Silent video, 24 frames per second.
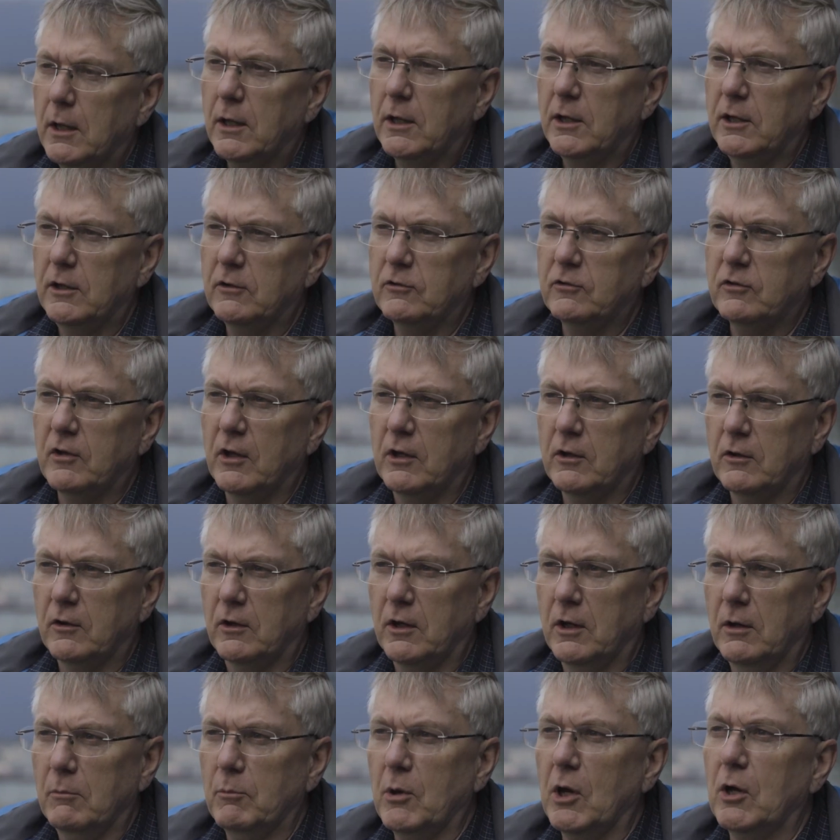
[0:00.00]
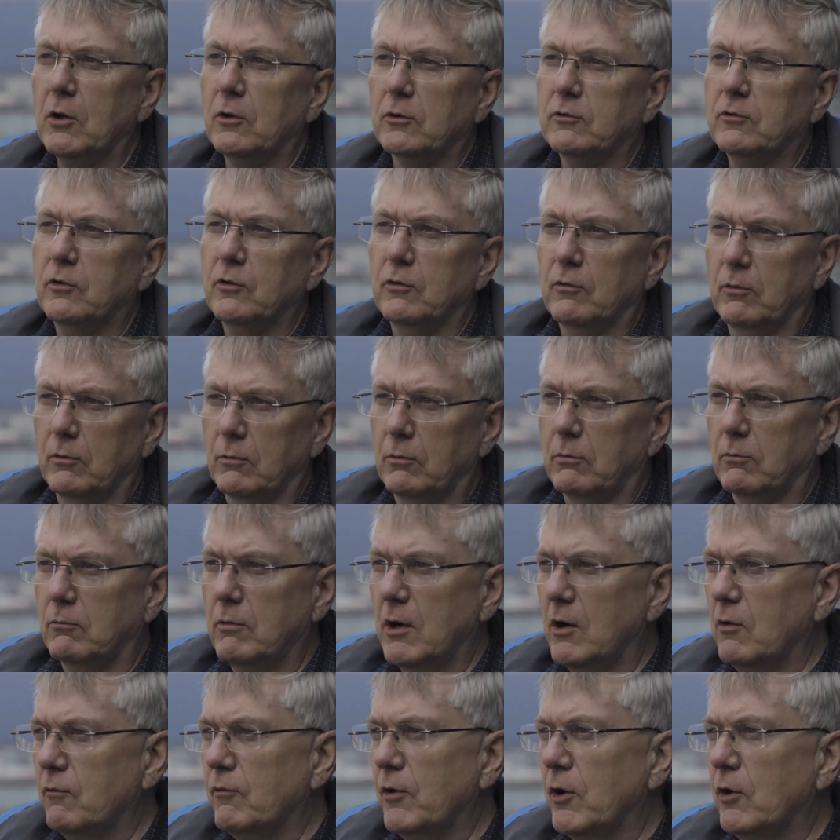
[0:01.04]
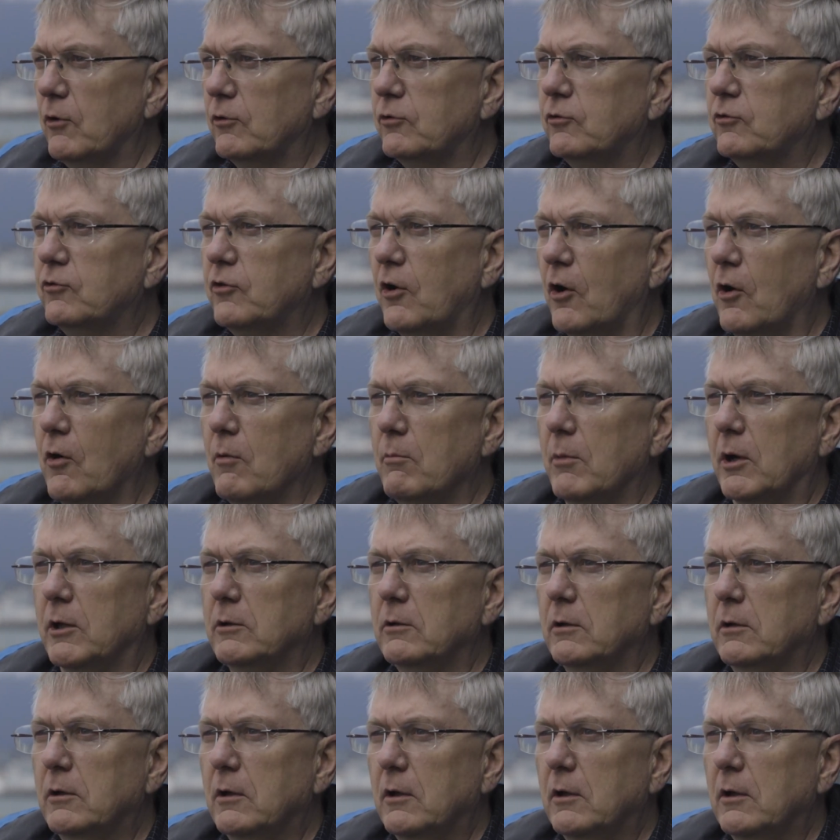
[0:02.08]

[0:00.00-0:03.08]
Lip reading: He sent an email to Railveyor's chairman,